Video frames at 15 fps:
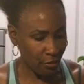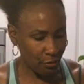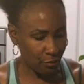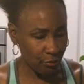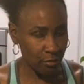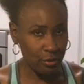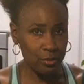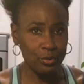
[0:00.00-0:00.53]

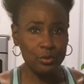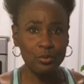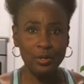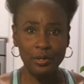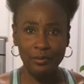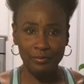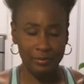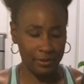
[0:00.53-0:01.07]
through
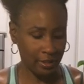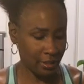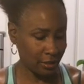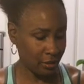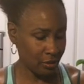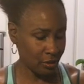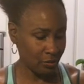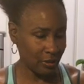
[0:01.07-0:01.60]
the
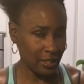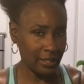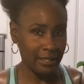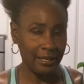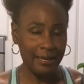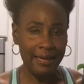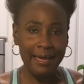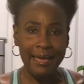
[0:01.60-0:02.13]
unit,